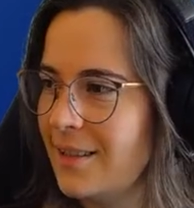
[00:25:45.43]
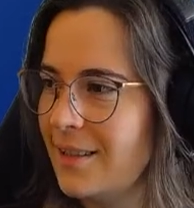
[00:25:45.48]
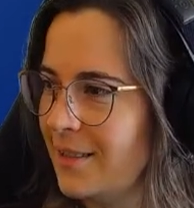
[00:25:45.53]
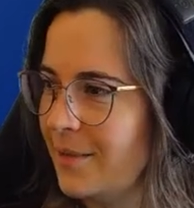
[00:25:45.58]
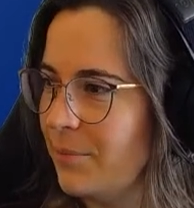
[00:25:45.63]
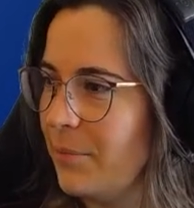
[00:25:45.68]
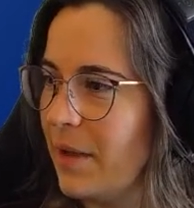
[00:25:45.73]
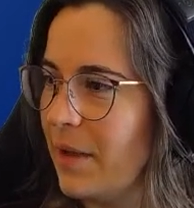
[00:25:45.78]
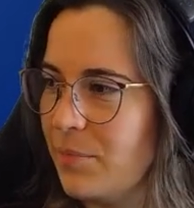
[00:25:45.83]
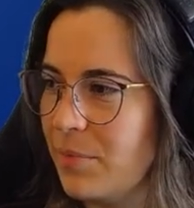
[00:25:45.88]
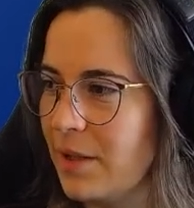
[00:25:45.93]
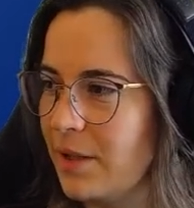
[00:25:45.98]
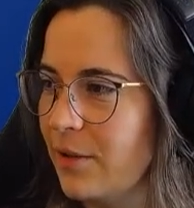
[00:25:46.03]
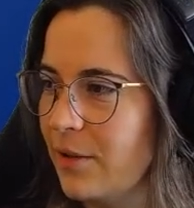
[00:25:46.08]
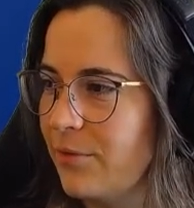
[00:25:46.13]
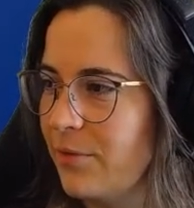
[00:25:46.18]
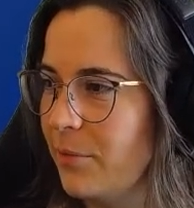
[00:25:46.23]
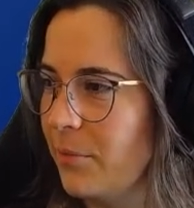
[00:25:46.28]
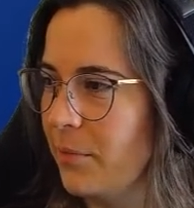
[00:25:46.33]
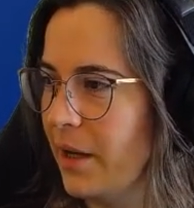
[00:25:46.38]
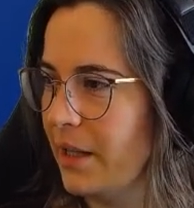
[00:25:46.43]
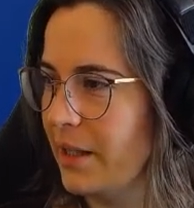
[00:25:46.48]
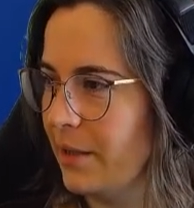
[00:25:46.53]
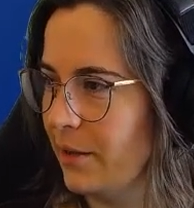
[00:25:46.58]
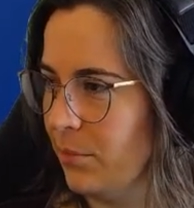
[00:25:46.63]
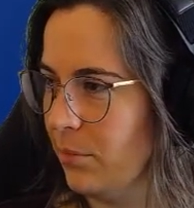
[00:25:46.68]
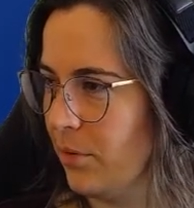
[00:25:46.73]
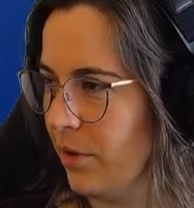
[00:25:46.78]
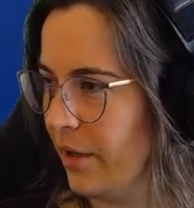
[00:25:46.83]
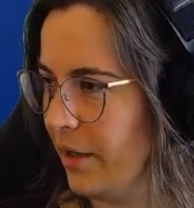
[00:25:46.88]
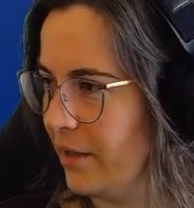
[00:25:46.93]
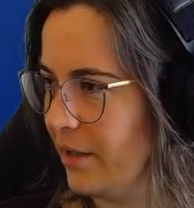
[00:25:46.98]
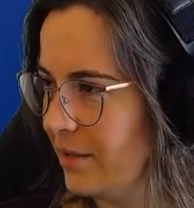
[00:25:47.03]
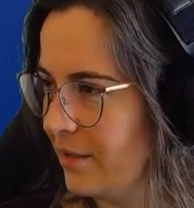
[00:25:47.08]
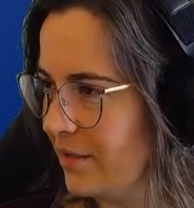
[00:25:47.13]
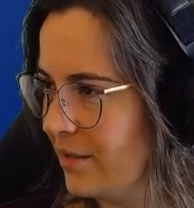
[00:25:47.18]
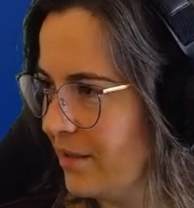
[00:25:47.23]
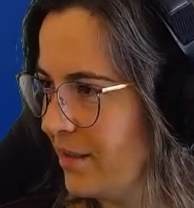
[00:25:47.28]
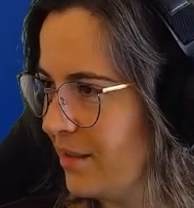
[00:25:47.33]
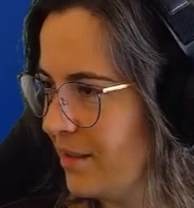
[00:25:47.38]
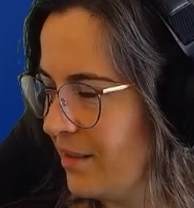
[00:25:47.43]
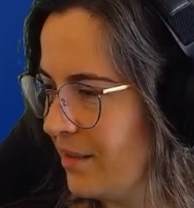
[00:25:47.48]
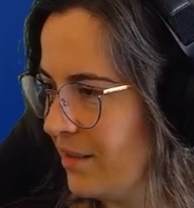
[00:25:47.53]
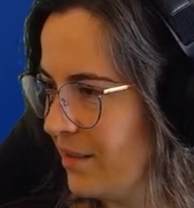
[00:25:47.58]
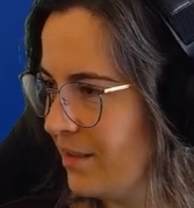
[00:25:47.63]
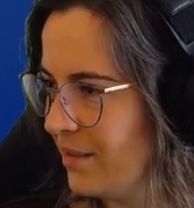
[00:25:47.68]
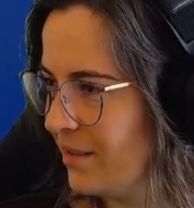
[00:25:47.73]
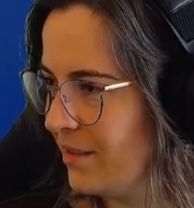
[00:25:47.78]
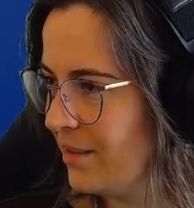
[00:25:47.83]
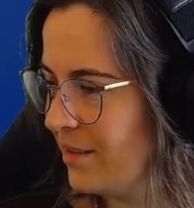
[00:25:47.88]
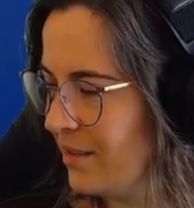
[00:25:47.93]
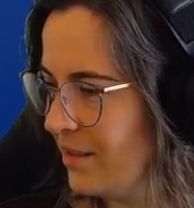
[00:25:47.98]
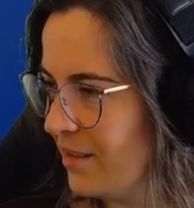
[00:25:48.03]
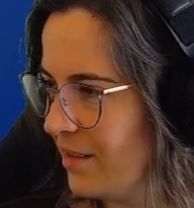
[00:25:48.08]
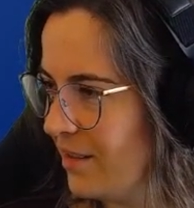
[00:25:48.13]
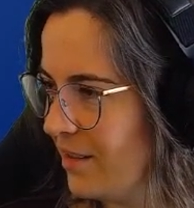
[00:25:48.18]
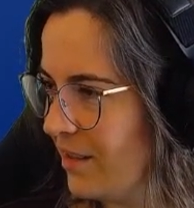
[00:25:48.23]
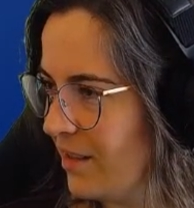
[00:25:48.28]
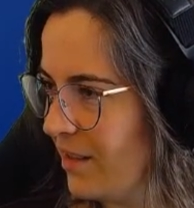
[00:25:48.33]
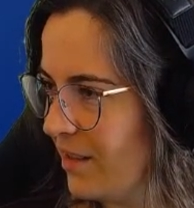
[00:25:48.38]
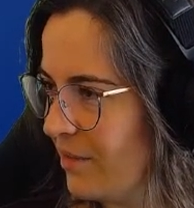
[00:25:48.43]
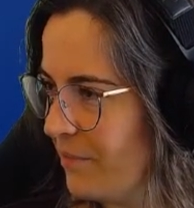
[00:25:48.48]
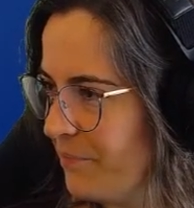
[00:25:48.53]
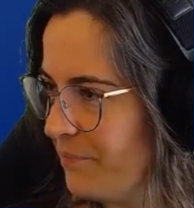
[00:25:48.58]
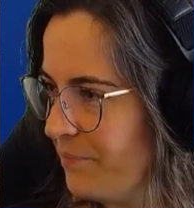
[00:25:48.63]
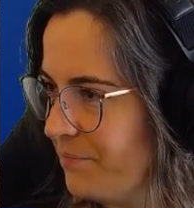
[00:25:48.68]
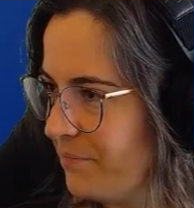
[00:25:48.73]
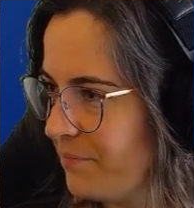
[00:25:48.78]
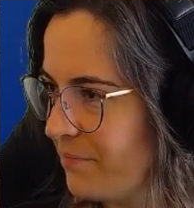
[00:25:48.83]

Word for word: Maybe not for my little brain. Um,